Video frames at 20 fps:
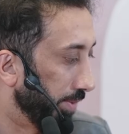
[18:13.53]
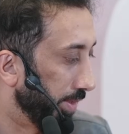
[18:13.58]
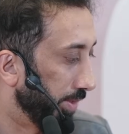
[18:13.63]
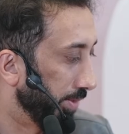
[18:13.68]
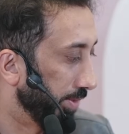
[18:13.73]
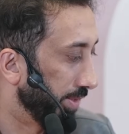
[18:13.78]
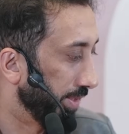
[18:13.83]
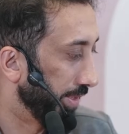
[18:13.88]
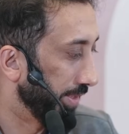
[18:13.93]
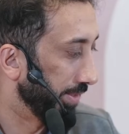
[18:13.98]
of
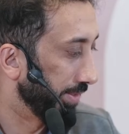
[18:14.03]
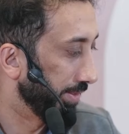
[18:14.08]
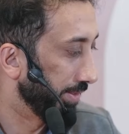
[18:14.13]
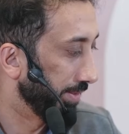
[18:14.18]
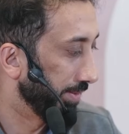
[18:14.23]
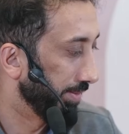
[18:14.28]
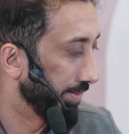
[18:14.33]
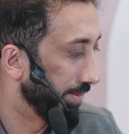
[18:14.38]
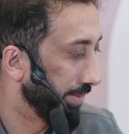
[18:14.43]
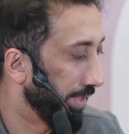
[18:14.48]
those things.
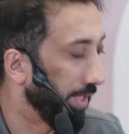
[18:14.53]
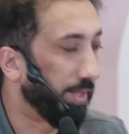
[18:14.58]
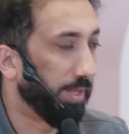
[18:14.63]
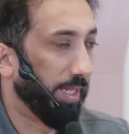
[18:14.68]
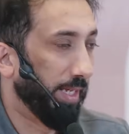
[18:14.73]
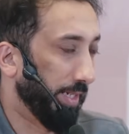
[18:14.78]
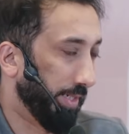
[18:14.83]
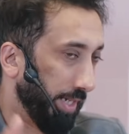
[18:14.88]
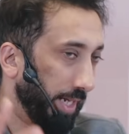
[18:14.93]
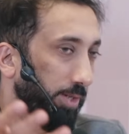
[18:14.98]
The
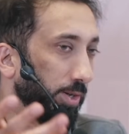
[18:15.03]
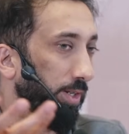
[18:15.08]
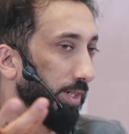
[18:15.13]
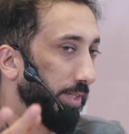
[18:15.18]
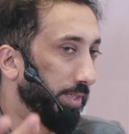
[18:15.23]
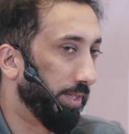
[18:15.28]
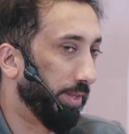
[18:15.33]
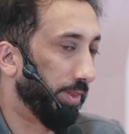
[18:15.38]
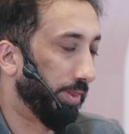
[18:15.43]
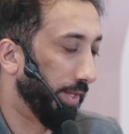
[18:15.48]
thing. I call
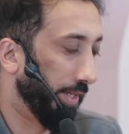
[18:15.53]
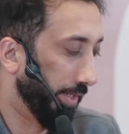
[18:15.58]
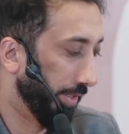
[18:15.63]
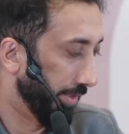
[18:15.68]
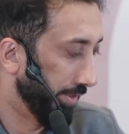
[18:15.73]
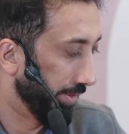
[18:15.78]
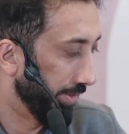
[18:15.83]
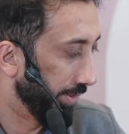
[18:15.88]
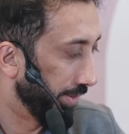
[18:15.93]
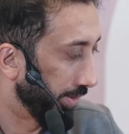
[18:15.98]
it the thing.
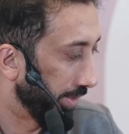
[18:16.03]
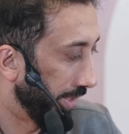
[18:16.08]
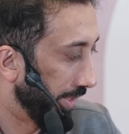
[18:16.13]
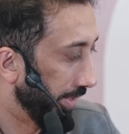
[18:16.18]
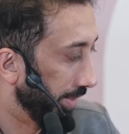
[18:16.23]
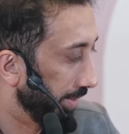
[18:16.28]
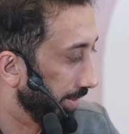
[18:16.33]
Okay.